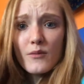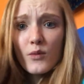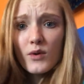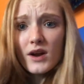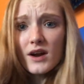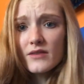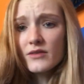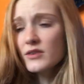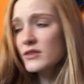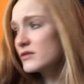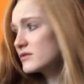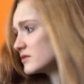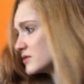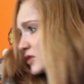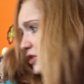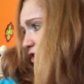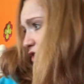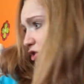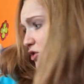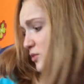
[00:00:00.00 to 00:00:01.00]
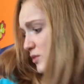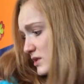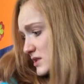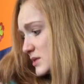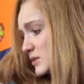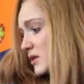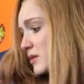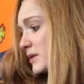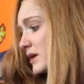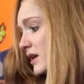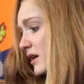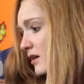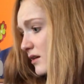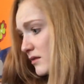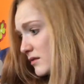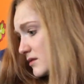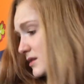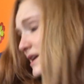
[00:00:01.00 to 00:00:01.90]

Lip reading: whatever, look, you want to see what I'm eating?